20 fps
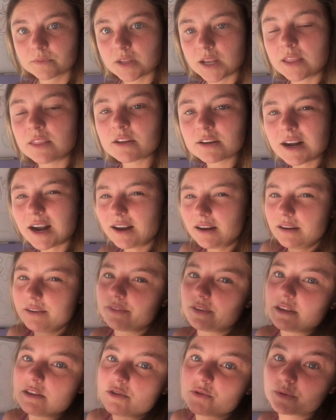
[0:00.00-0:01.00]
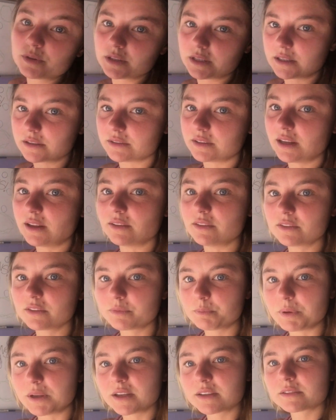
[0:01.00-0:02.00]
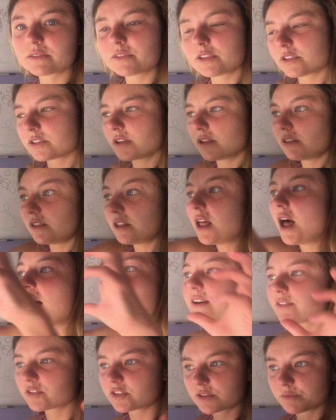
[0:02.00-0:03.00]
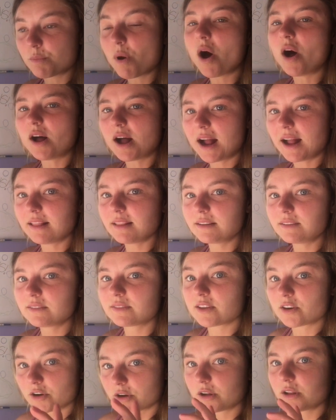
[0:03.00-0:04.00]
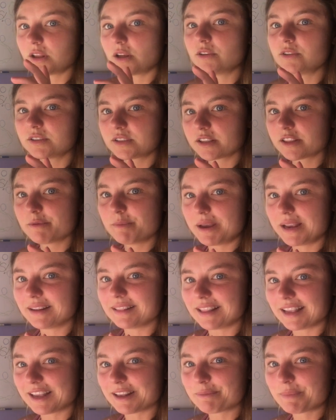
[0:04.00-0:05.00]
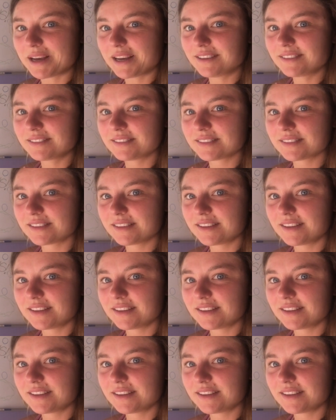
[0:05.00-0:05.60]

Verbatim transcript: And they're kind of equally intense because if there's a lot of small islands that are close to the main landmass,